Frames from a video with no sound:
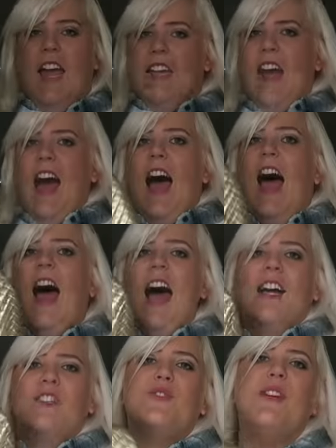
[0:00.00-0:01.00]
and
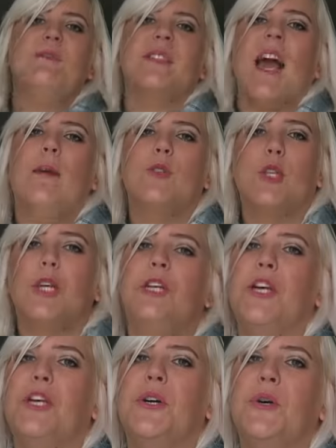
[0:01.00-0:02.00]
dreams come
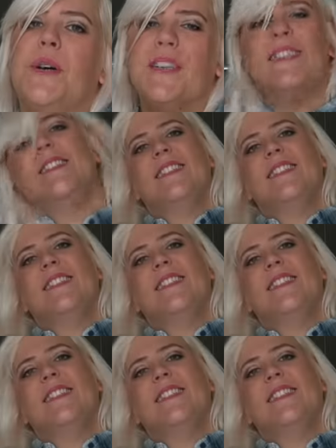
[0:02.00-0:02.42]
true.